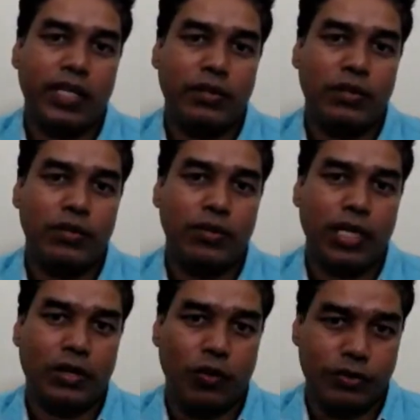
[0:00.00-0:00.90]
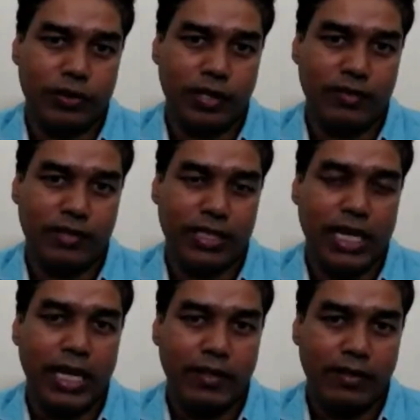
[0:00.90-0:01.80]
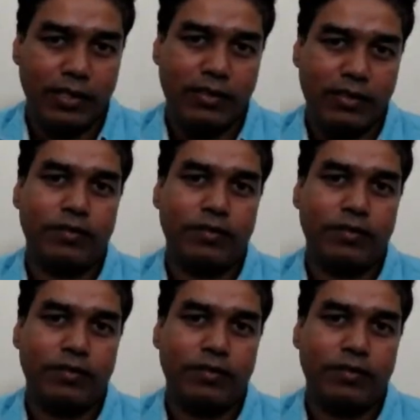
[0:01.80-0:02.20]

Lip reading: to do a closed surface analysis,